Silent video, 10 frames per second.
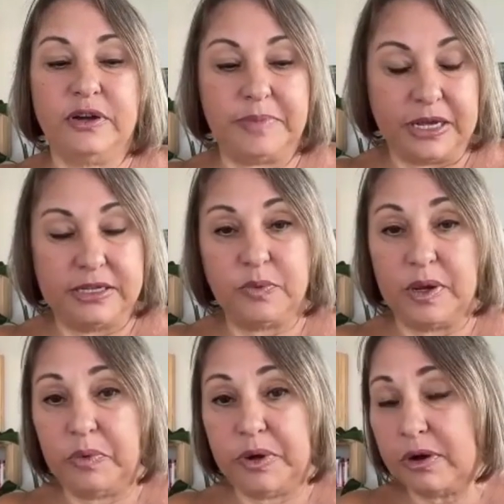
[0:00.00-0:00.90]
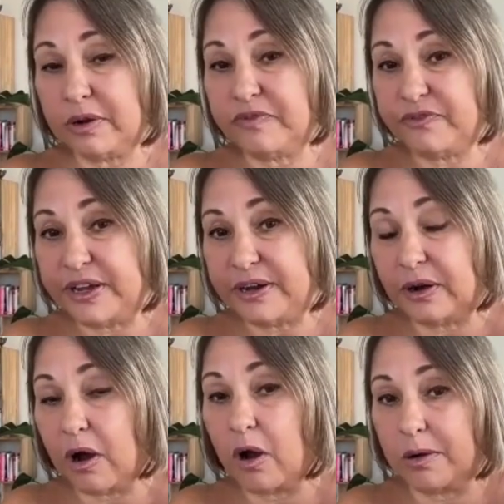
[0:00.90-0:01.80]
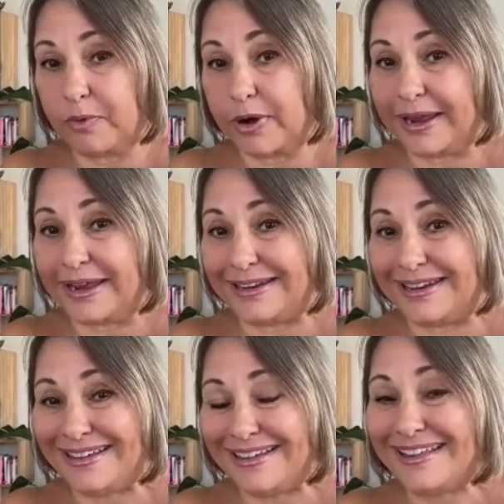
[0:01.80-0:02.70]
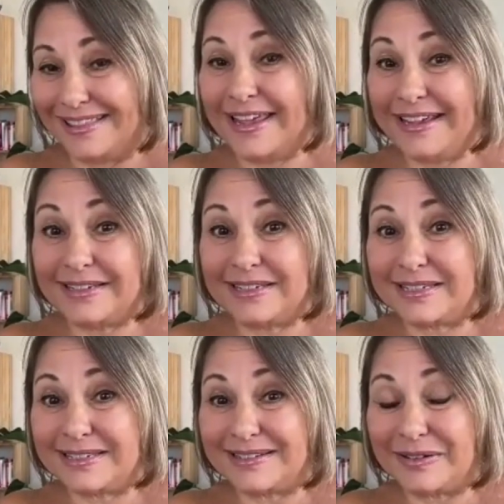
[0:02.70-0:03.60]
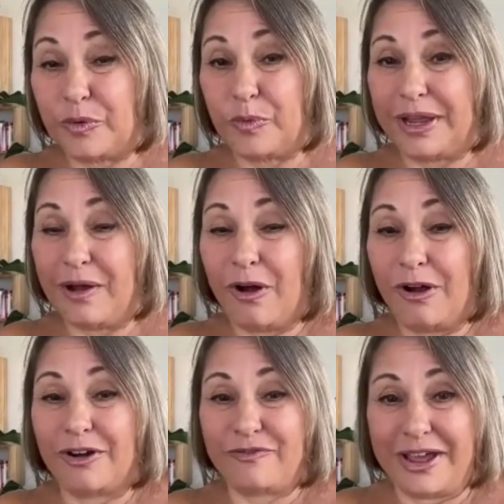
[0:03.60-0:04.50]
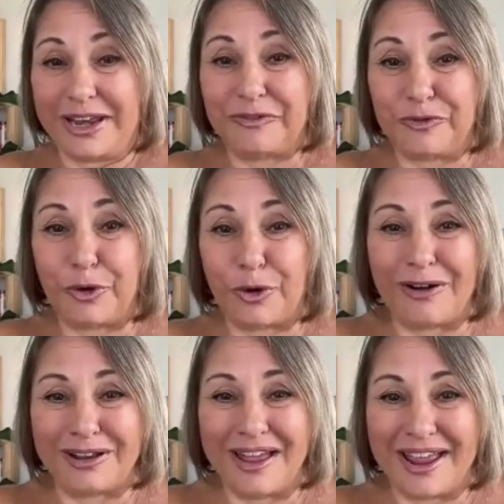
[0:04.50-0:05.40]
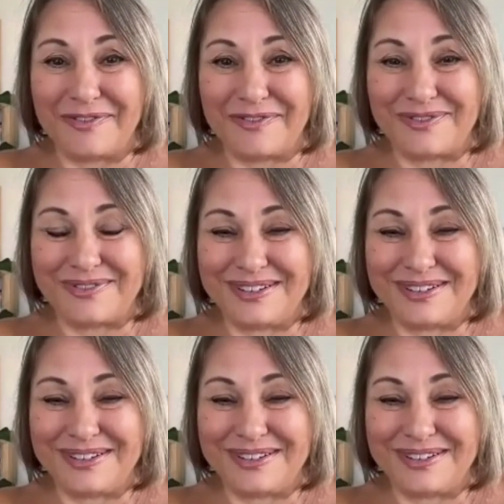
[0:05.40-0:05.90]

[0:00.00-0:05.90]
Because when we are in fear, our brain thinks we are fighting for our life.